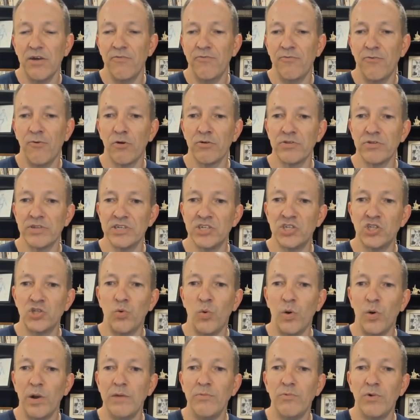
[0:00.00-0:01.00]
for this
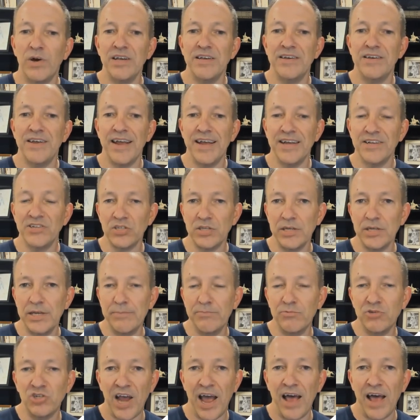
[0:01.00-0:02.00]
21-day
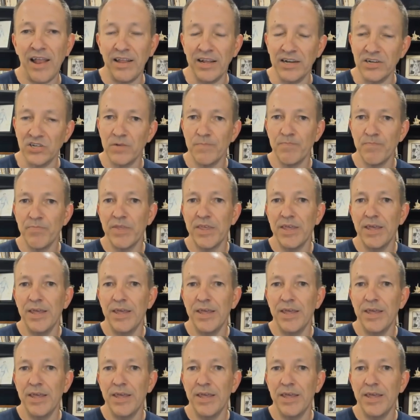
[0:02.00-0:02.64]
sleep challenge.